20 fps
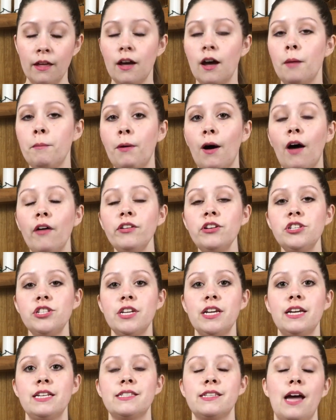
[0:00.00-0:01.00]

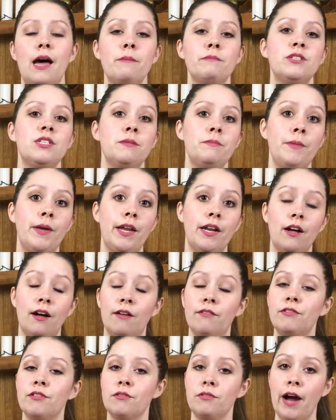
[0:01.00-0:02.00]
Apology has come to mean a
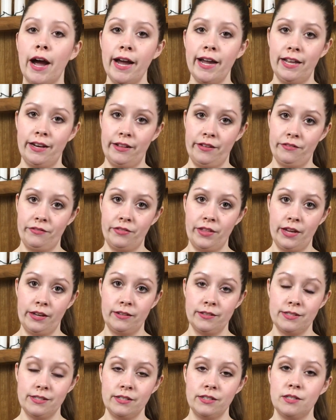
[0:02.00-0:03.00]
variety of things,